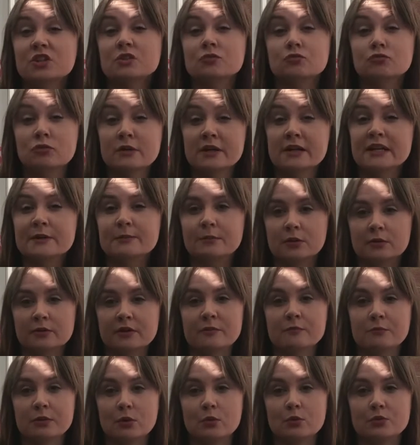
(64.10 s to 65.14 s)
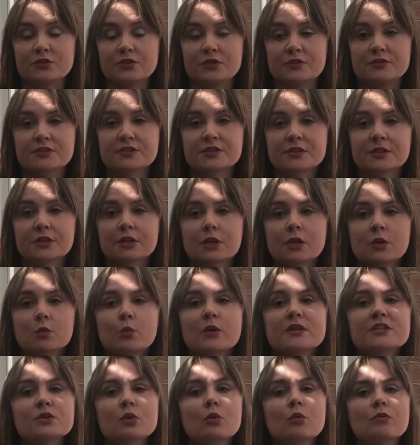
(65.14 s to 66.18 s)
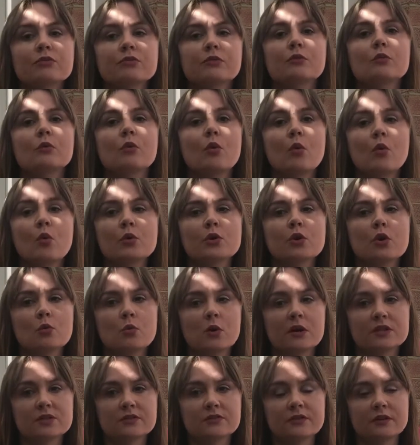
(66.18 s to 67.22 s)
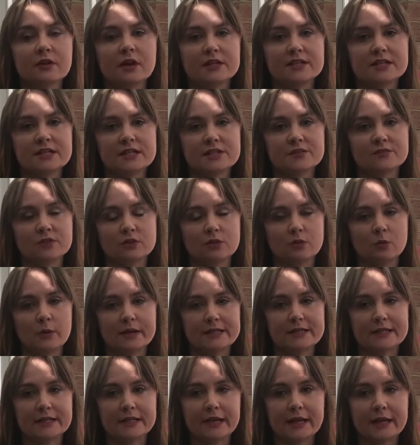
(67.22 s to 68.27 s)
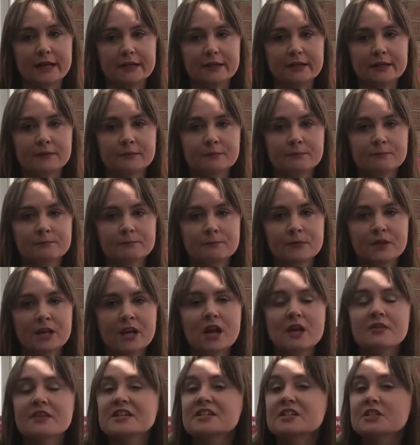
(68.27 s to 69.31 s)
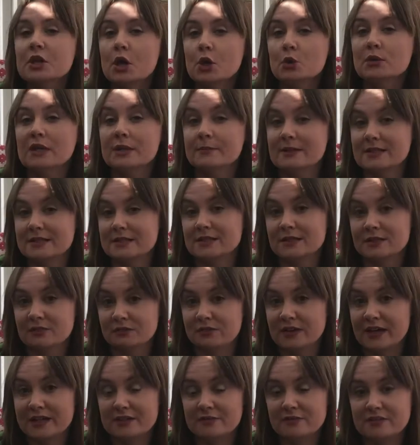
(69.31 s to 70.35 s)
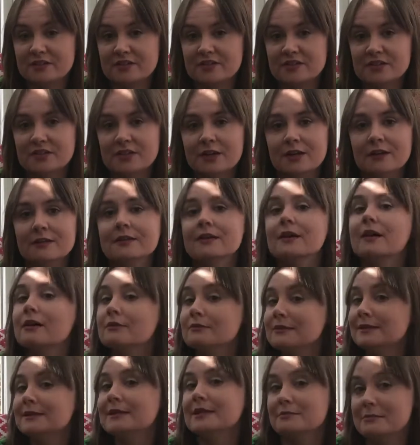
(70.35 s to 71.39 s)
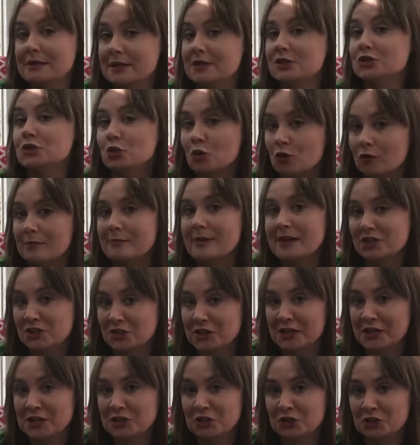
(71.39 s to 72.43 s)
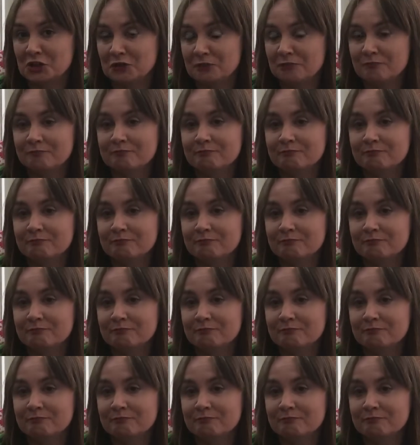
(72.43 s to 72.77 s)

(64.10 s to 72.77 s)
is really important, we talk through all your wonderful ideas for your wedding cake. And there's no limit to the flavours, the only limit is your imagination.